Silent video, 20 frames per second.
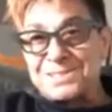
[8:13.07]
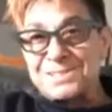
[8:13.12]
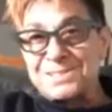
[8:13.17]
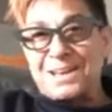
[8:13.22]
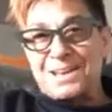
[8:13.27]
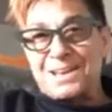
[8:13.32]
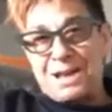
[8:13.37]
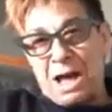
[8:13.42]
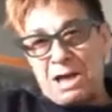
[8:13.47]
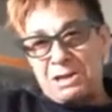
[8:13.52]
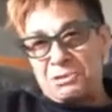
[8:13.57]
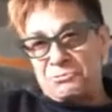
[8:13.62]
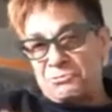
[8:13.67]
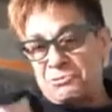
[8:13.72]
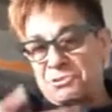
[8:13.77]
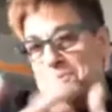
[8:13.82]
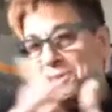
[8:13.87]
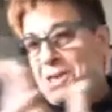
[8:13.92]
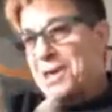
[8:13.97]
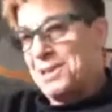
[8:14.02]
I kind of
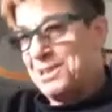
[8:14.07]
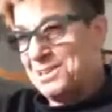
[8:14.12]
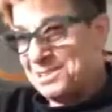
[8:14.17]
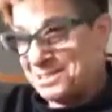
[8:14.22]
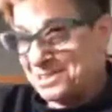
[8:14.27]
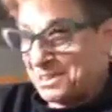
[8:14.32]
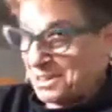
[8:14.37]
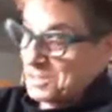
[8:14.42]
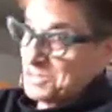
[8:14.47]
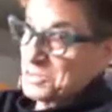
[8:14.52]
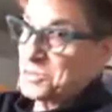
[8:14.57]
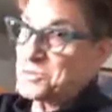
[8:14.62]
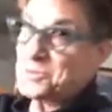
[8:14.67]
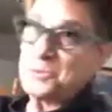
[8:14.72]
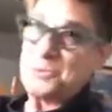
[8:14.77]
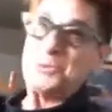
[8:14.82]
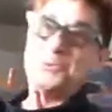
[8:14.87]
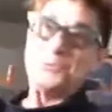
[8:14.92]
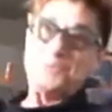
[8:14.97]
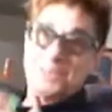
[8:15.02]
relied on
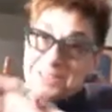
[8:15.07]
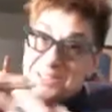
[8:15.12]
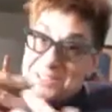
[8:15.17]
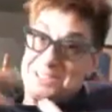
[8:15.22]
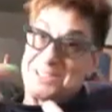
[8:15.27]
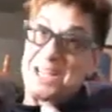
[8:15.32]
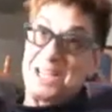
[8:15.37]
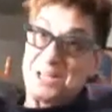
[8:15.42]
you because I